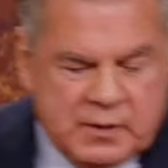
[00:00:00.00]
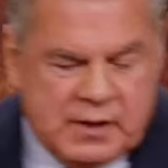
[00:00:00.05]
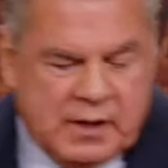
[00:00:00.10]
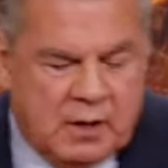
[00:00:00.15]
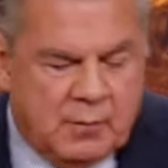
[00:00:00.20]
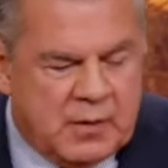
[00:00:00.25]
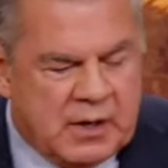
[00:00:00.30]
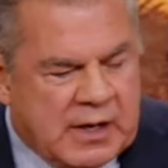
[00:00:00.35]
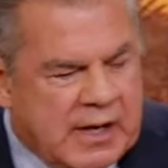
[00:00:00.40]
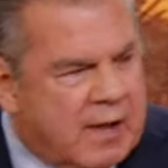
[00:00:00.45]

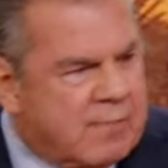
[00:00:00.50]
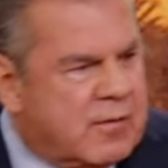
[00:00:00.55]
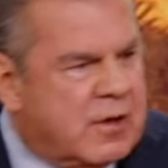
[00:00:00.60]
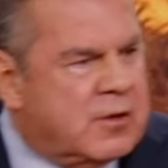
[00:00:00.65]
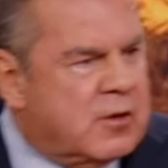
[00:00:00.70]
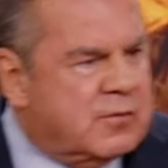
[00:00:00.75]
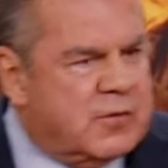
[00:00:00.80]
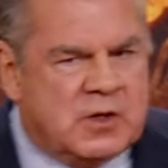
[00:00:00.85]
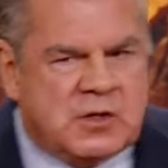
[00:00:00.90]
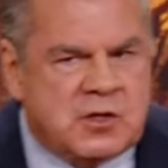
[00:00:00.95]
now. But I have
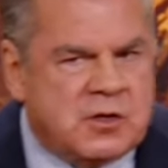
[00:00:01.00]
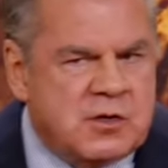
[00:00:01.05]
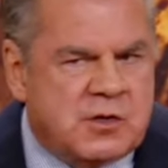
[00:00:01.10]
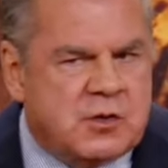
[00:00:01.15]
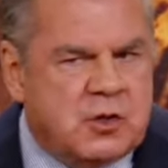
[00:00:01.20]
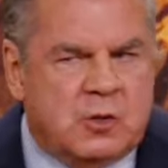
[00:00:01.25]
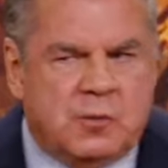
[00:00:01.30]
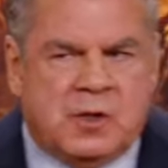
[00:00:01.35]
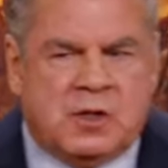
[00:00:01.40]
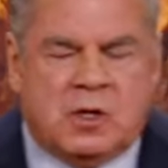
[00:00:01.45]
other visions
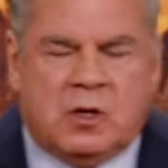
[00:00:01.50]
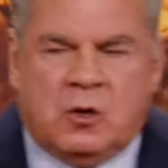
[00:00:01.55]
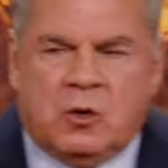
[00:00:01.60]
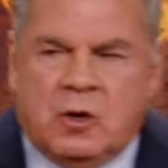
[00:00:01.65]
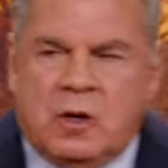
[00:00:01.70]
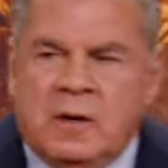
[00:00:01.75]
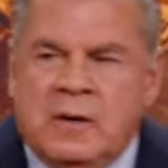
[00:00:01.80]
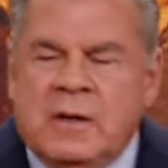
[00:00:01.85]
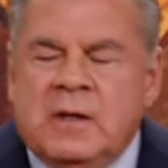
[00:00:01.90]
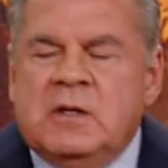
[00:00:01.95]
too. But the
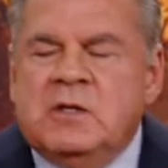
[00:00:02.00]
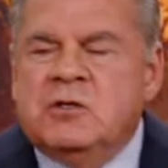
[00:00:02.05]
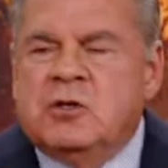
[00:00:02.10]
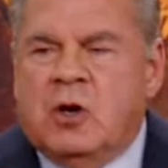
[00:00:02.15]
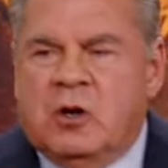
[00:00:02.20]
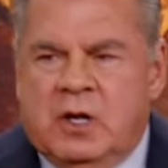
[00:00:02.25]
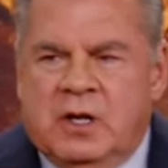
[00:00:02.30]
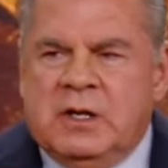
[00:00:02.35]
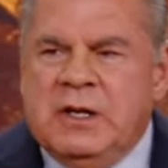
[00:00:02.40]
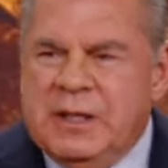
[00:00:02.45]
Lord
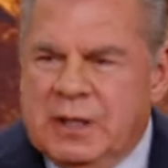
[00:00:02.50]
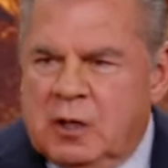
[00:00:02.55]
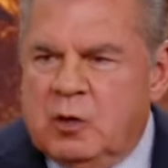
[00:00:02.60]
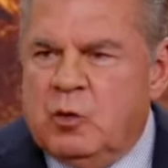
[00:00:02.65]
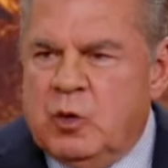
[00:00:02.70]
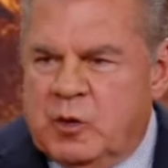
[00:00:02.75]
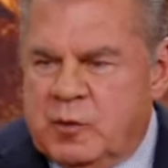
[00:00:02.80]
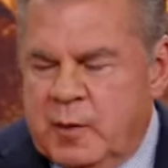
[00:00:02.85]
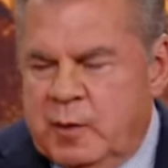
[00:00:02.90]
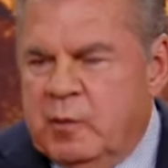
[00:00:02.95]
started
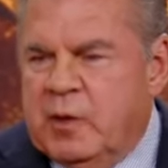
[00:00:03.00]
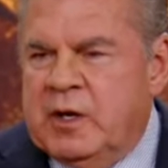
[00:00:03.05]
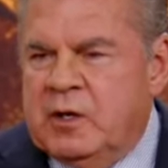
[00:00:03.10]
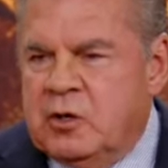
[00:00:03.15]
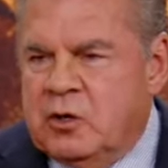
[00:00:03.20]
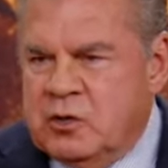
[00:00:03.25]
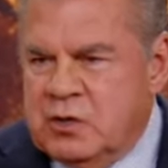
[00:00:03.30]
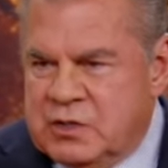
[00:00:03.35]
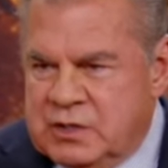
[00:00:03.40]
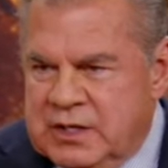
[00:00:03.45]
dealing with me when I
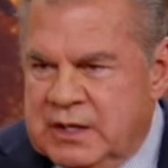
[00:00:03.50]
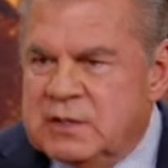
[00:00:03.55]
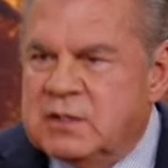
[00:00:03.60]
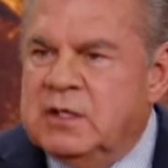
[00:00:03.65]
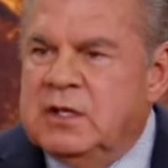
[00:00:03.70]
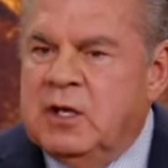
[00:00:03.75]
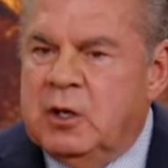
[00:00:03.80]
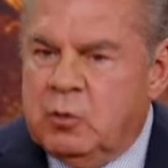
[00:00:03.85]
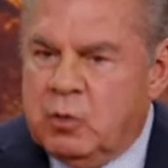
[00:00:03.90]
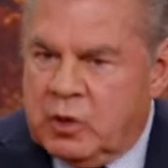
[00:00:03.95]
turned
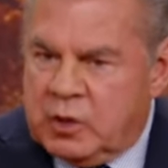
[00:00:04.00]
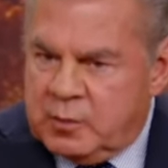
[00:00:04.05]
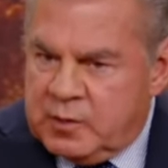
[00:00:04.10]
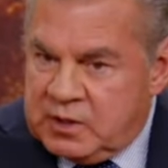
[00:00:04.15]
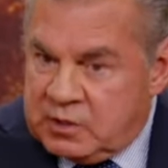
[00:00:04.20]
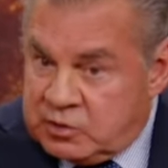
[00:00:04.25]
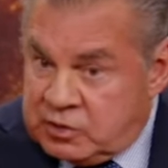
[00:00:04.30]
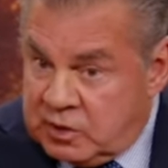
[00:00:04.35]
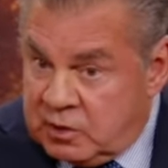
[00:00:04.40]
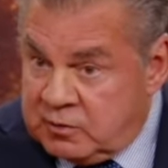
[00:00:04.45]
60. He wanted me
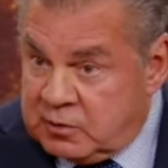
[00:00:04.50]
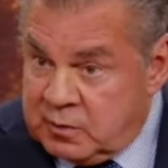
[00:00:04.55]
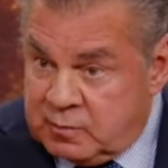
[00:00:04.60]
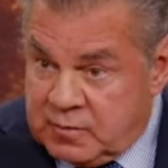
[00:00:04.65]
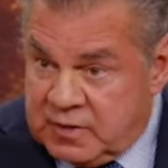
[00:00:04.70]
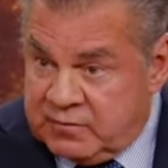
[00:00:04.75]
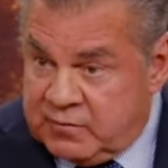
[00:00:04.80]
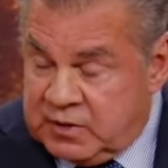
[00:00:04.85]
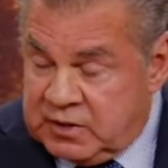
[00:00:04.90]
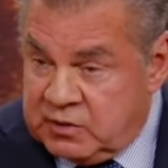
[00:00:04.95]
to share some of
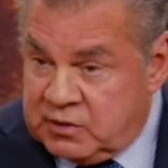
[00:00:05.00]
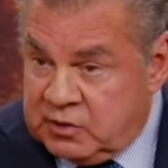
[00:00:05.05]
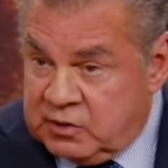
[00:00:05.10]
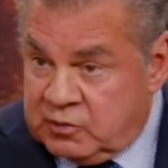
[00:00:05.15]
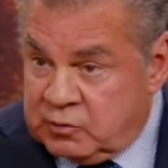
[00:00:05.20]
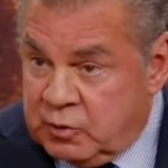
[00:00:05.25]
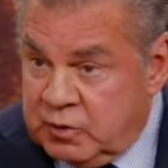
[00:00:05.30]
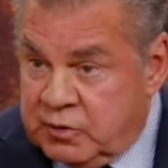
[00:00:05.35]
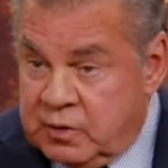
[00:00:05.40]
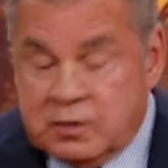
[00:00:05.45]
my
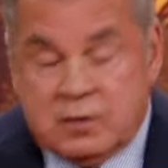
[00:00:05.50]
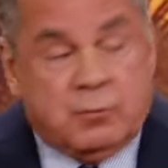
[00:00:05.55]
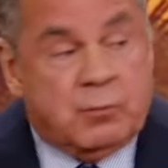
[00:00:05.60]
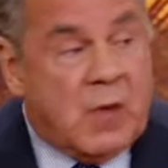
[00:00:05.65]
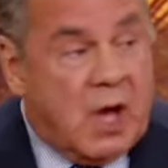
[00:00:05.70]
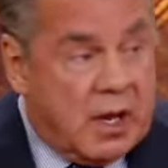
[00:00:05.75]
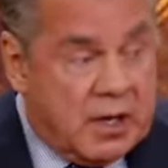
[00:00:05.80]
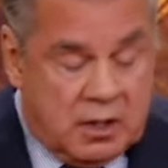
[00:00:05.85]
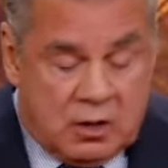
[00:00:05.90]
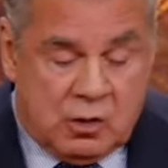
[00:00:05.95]
visions with the
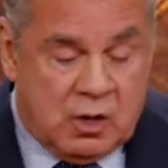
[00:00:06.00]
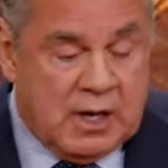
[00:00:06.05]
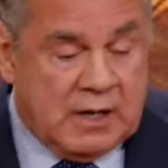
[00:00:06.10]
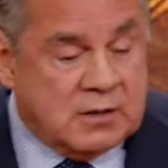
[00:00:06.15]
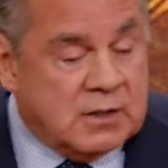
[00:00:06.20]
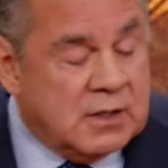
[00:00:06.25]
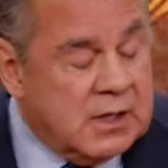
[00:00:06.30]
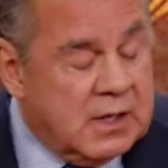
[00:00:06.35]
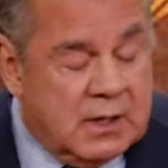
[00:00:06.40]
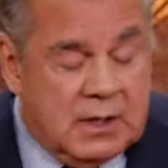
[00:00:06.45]
body of
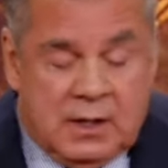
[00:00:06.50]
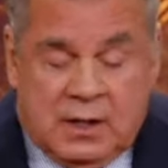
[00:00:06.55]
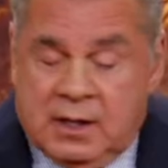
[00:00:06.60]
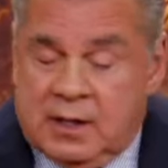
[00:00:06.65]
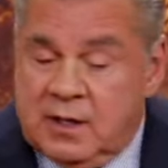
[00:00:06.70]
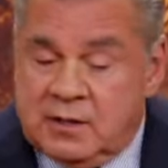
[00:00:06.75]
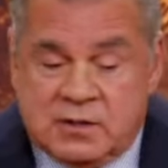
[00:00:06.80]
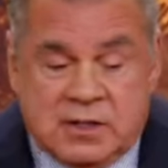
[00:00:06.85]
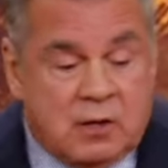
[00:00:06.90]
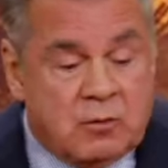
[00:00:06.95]
Christ. And
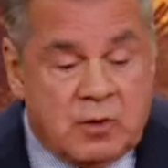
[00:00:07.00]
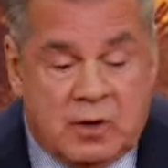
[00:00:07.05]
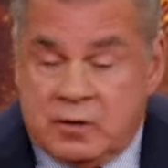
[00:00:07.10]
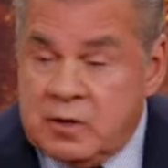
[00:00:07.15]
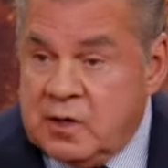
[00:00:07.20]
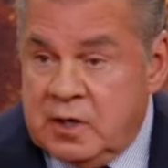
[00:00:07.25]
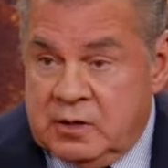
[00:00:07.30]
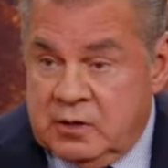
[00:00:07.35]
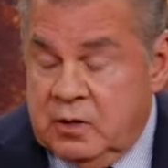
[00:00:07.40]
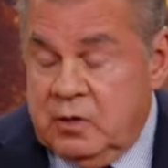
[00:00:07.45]
I said, I'd
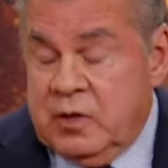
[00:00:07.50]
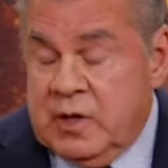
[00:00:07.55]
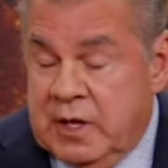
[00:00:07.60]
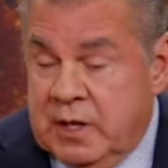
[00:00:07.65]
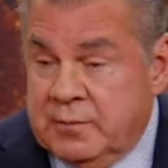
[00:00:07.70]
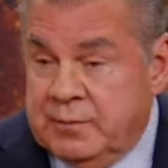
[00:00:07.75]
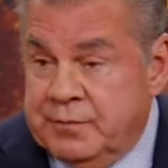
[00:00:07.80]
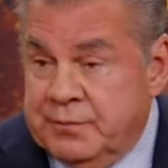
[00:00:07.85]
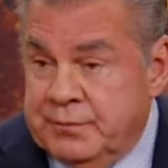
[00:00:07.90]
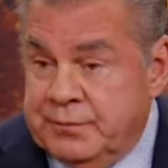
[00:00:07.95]
rather not do
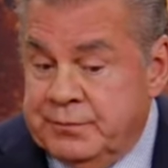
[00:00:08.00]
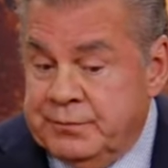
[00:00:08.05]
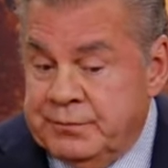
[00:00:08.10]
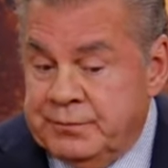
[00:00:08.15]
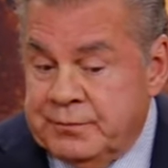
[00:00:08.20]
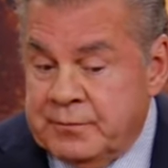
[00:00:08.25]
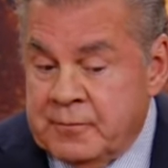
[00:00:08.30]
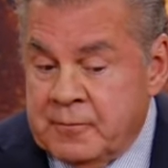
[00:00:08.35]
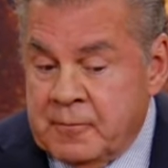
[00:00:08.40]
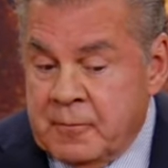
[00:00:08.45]
that.
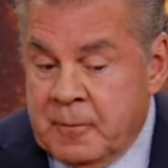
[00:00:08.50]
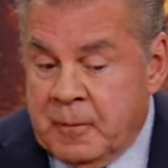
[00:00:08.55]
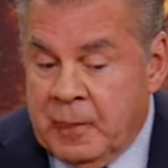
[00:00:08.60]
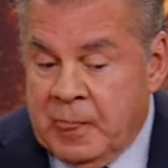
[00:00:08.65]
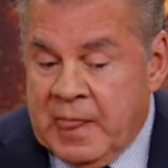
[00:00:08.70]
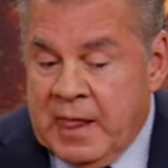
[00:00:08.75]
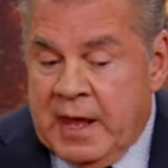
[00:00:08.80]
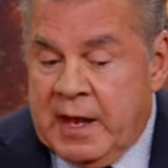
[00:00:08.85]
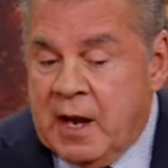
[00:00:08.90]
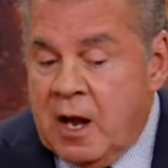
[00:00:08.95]

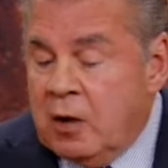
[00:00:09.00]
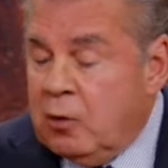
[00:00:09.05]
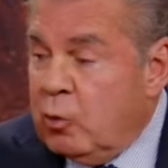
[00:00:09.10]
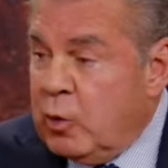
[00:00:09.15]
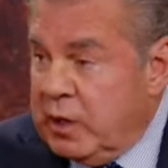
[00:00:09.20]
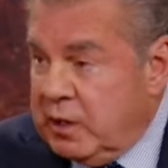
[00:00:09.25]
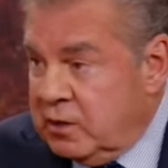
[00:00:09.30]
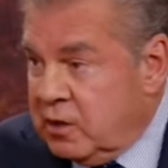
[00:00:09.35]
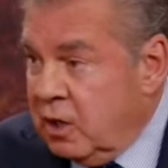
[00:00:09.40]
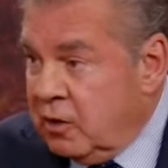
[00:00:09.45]
And I'll
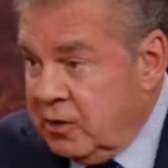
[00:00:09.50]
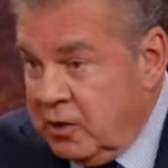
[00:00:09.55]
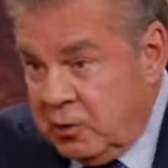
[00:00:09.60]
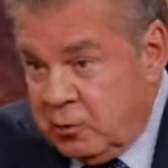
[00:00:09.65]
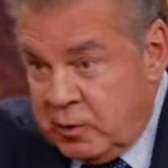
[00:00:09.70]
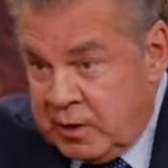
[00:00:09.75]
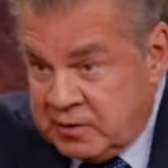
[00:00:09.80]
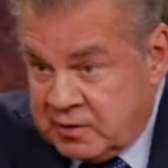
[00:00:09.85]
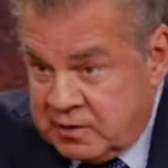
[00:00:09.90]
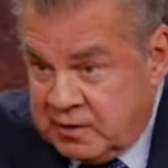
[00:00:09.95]
wait and tell you the
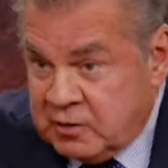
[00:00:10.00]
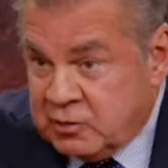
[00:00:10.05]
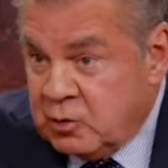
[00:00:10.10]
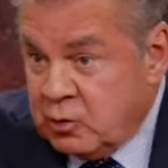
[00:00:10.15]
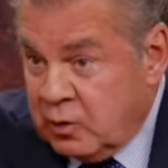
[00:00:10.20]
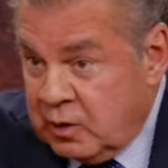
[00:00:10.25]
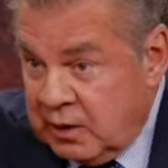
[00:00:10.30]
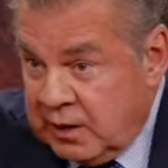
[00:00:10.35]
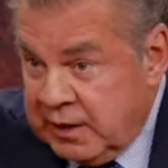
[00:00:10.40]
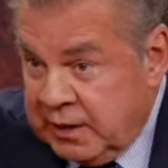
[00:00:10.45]
rest of the
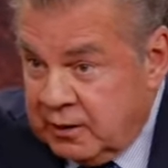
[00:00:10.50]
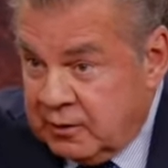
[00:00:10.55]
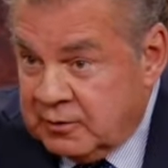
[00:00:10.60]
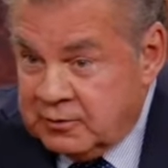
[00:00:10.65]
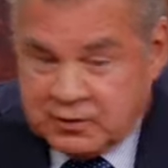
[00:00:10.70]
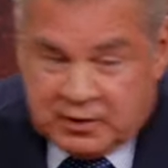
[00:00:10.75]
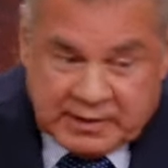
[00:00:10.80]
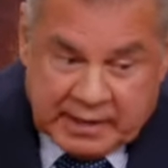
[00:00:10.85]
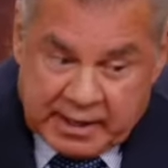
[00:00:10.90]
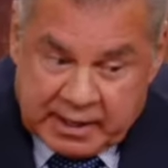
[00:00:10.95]
story later.
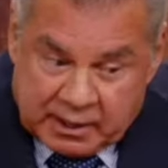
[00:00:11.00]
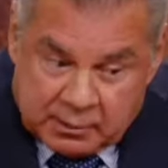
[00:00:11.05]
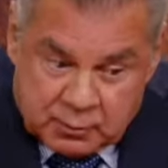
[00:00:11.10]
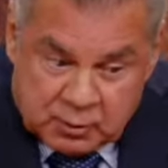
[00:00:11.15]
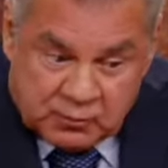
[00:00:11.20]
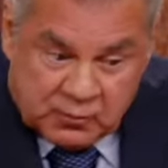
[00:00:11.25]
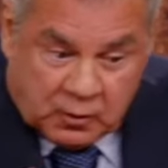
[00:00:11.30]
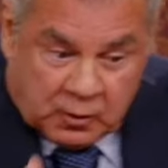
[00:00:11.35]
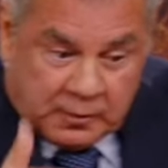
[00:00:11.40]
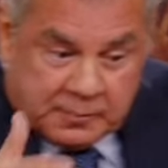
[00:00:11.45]
So I got to
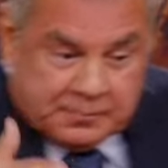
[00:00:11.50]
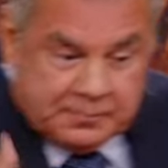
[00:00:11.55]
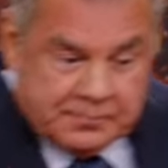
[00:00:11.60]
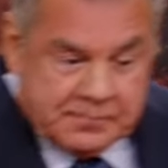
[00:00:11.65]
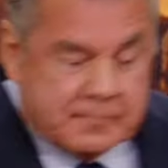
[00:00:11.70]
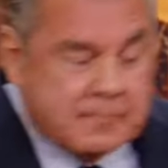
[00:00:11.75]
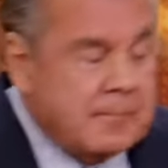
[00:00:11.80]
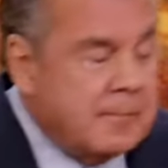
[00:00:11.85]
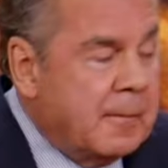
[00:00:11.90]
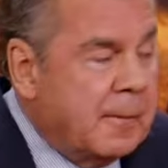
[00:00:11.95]
move on.
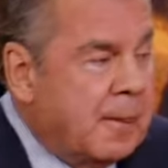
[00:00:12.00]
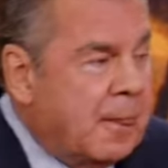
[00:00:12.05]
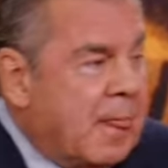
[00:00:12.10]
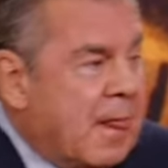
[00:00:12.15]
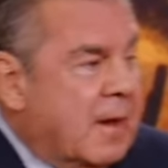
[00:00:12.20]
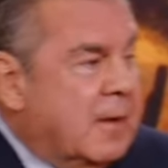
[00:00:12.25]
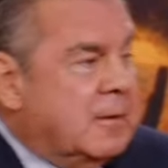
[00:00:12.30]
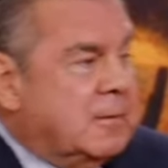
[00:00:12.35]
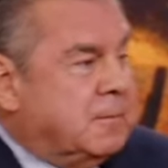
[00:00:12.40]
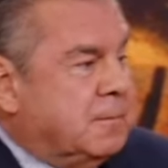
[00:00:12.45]

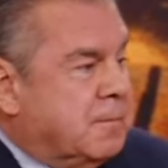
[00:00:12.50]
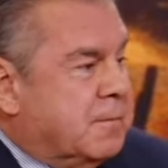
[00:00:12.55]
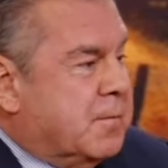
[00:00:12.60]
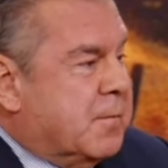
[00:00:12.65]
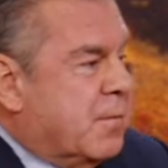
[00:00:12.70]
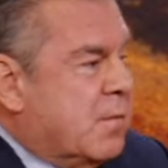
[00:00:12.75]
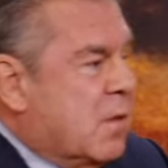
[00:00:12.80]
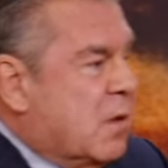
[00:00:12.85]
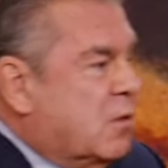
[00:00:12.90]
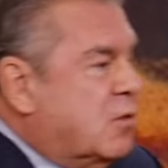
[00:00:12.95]

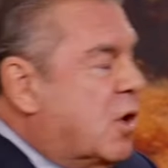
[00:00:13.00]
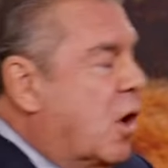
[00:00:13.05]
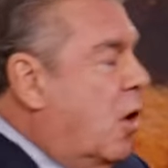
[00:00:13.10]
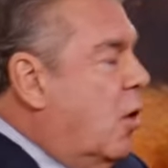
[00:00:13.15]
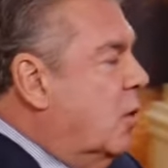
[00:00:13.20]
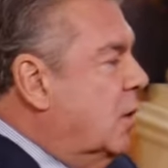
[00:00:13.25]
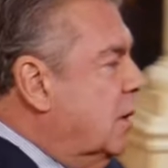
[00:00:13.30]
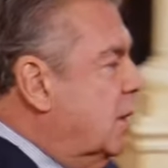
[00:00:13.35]
So